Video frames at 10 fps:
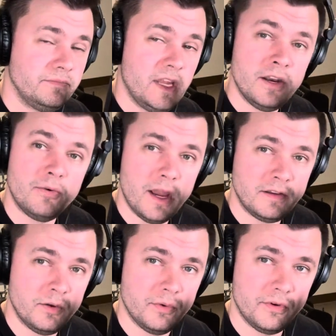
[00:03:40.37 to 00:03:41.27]

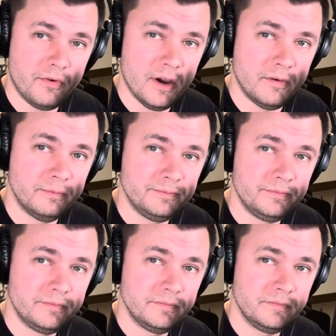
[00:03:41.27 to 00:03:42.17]
interacting with the crowd,
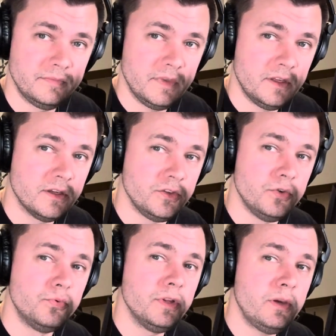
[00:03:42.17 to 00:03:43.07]
because
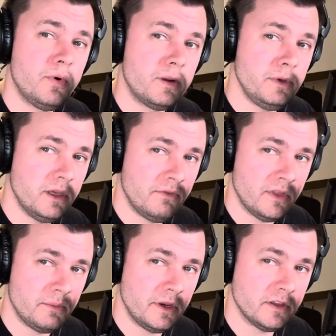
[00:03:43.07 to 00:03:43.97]
you really want to be giving
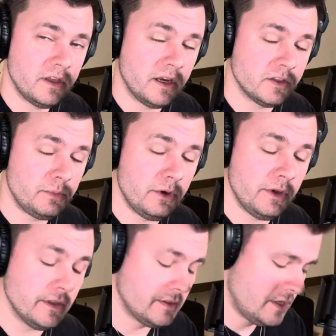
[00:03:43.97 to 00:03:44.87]
them an
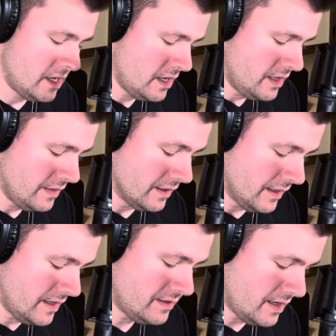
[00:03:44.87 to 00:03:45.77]
experience. The
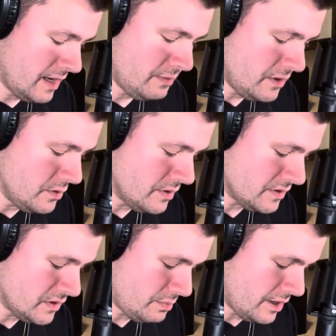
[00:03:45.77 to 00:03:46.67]
less time that you can
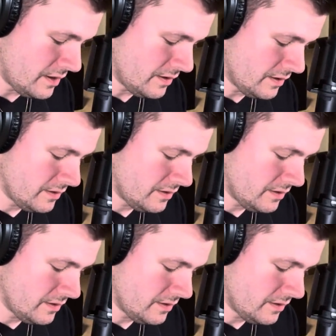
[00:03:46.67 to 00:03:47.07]
spend